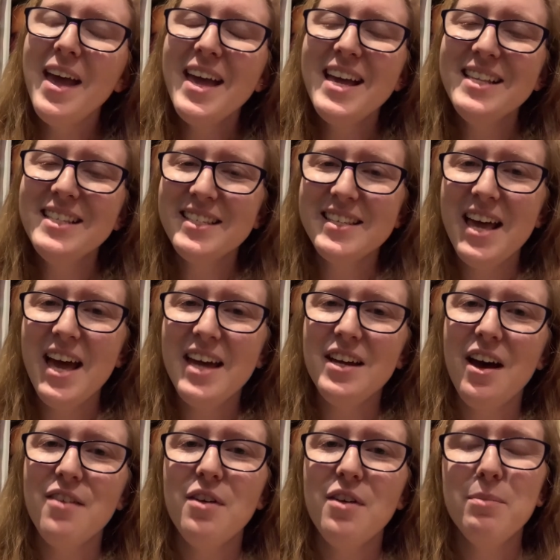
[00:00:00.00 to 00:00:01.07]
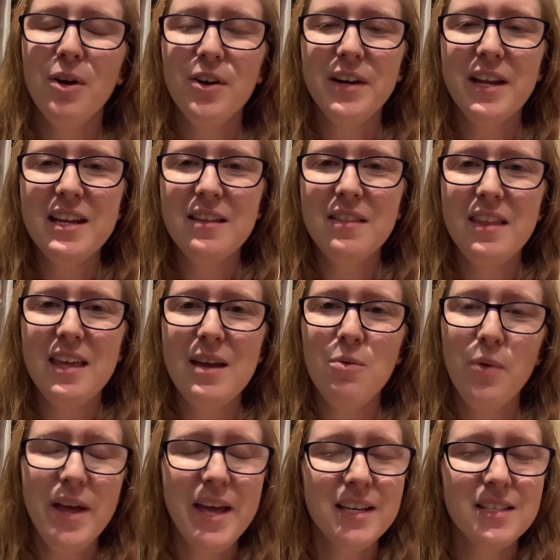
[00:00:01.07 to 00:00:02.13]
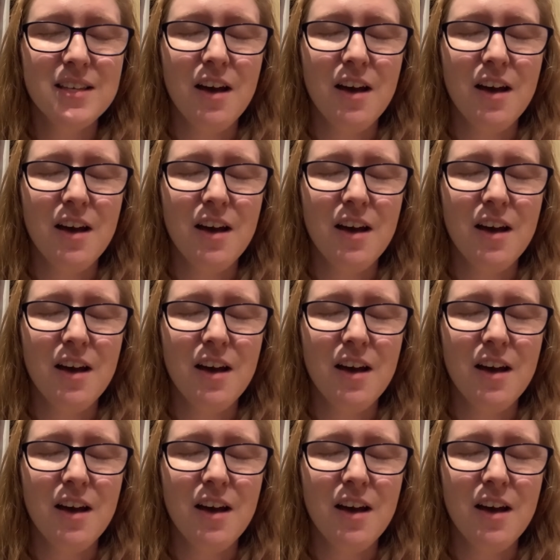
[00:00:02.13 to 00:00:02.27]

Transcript: instead of burning the wicks